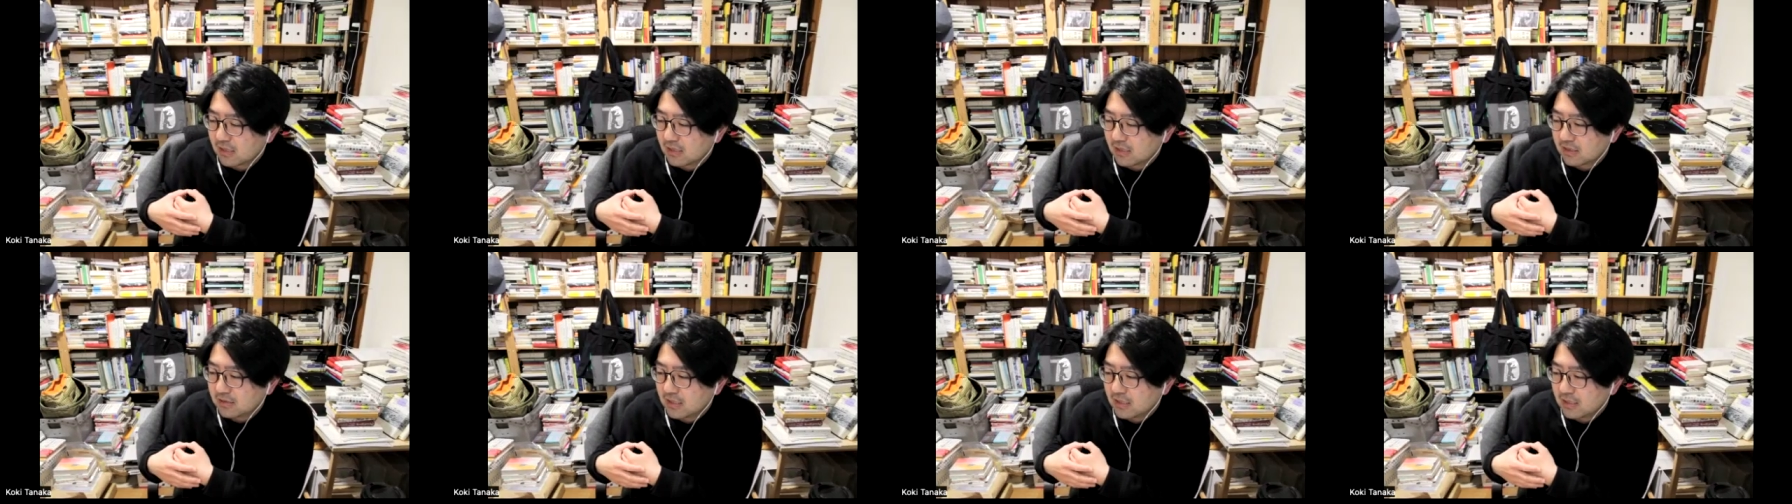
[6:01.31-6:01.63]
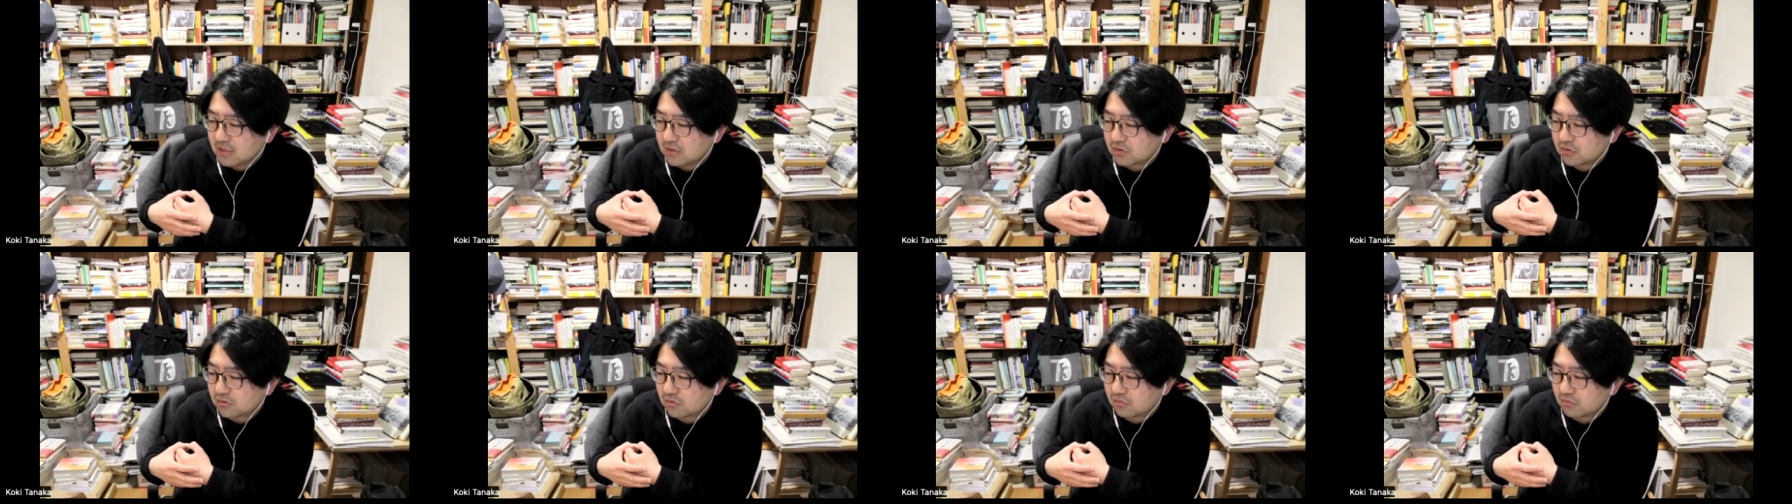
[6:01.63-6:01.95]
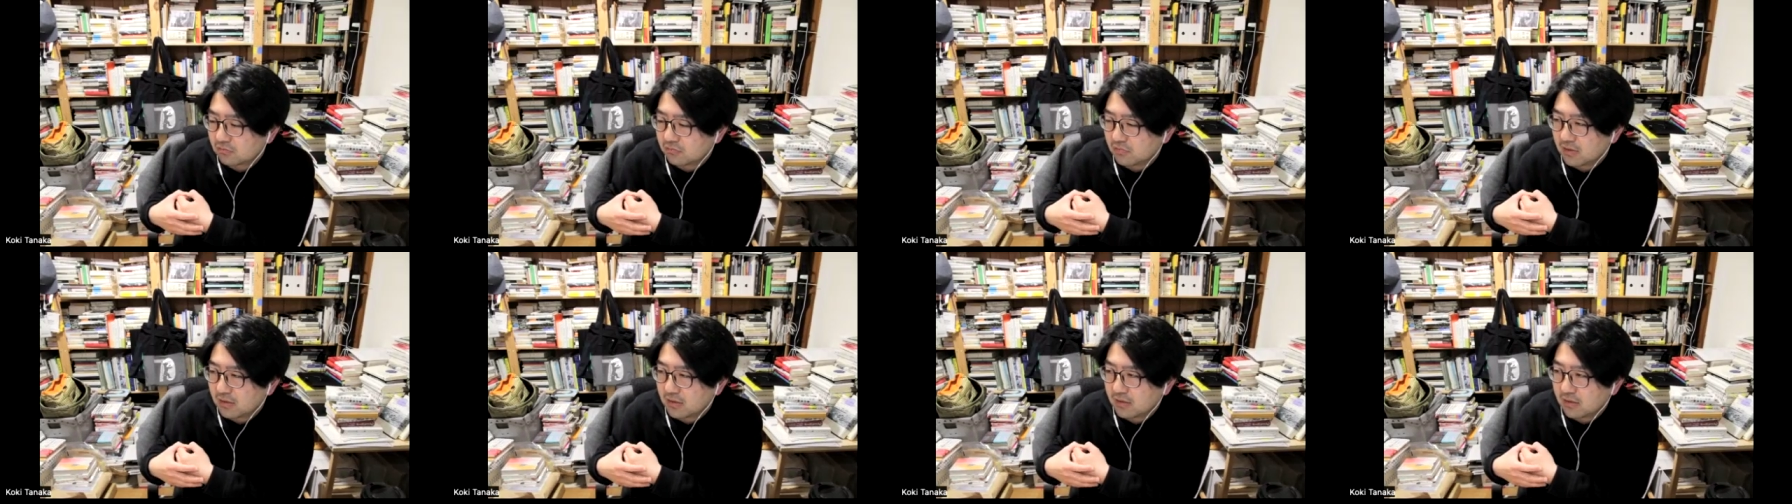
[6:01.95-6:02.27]
needs to
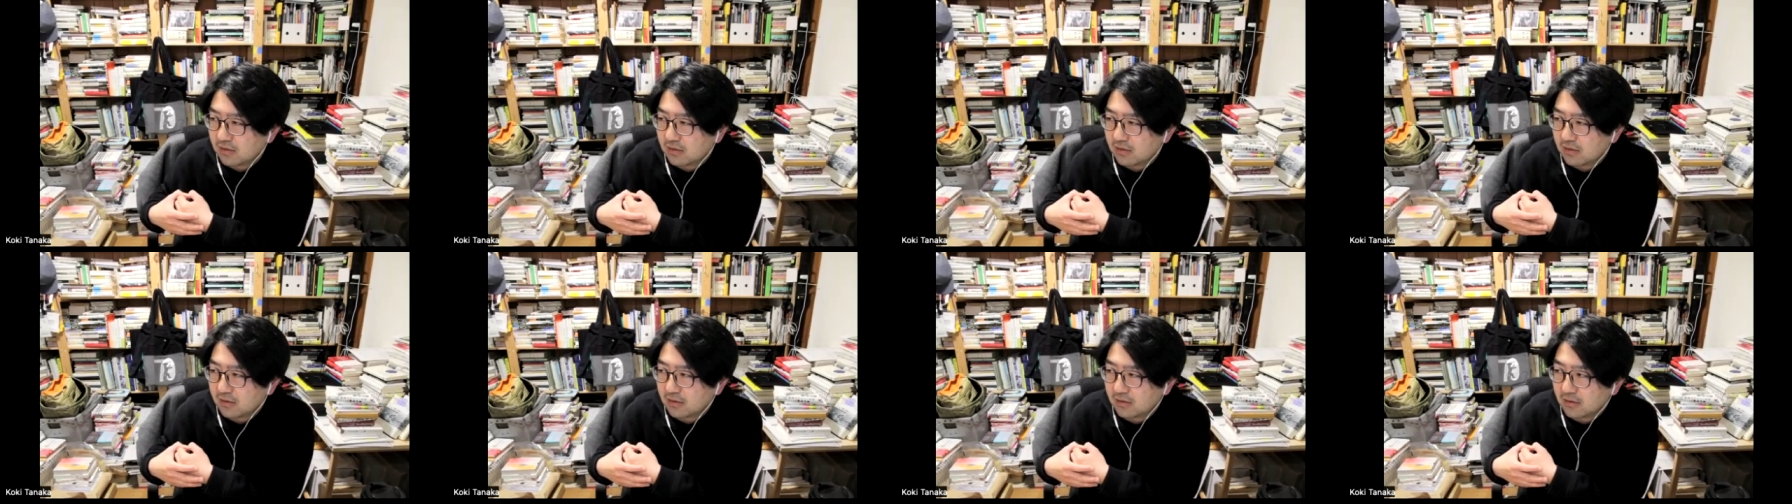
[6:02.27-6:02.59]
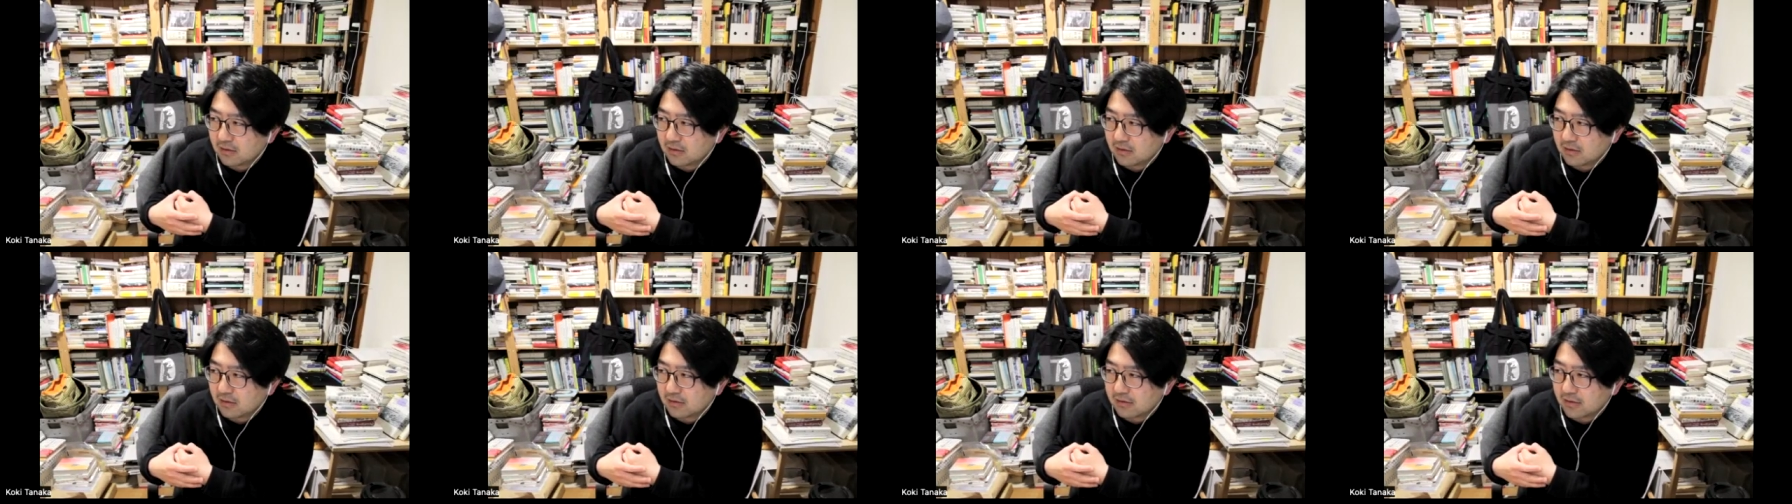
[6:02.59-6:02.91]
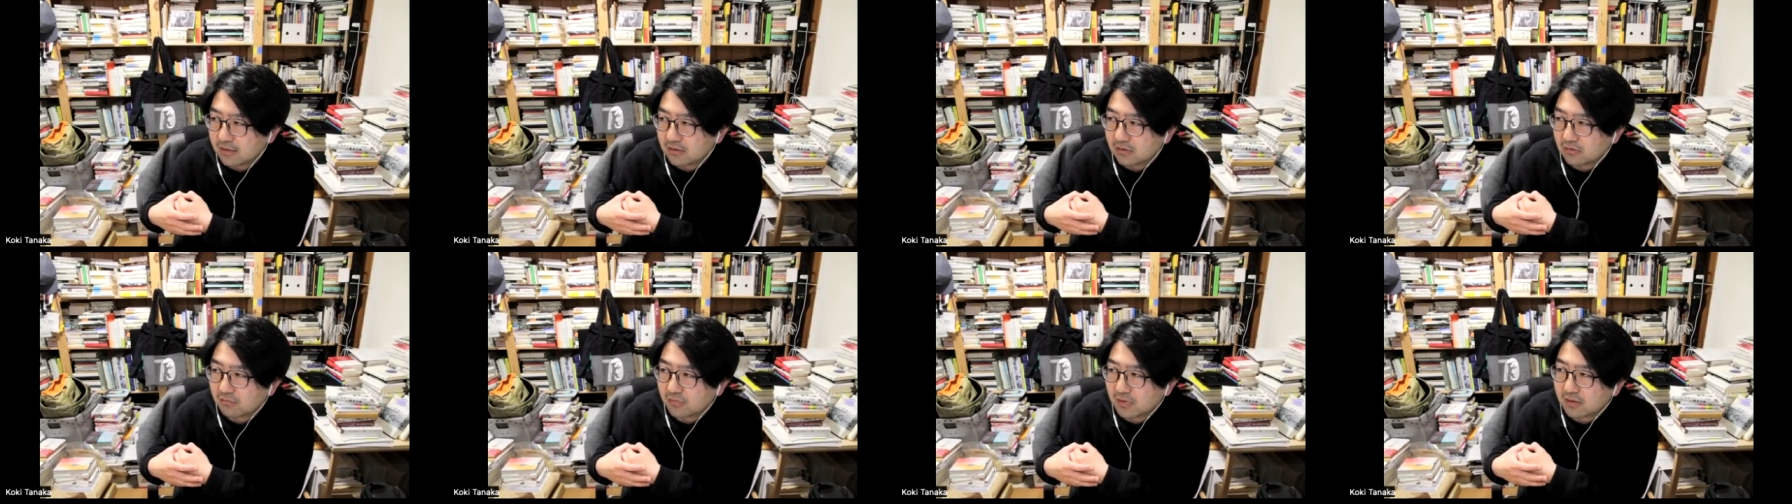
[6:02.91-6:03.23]
be a
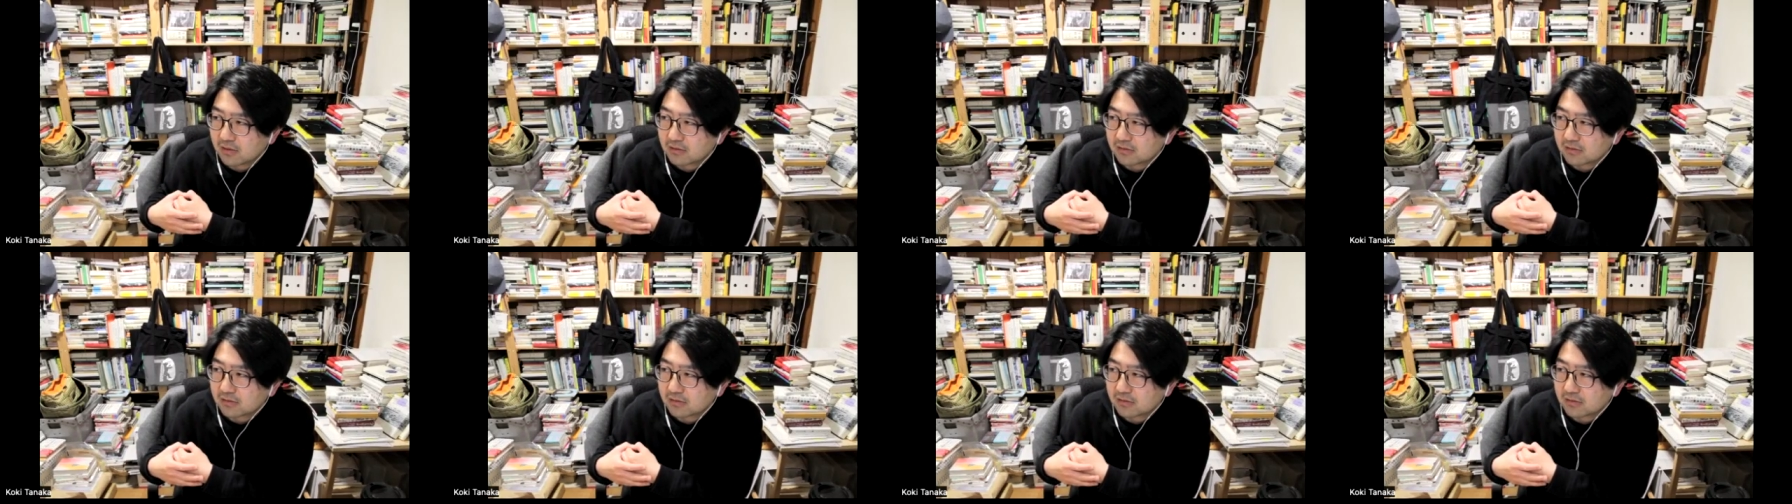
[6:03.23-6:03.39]
little bit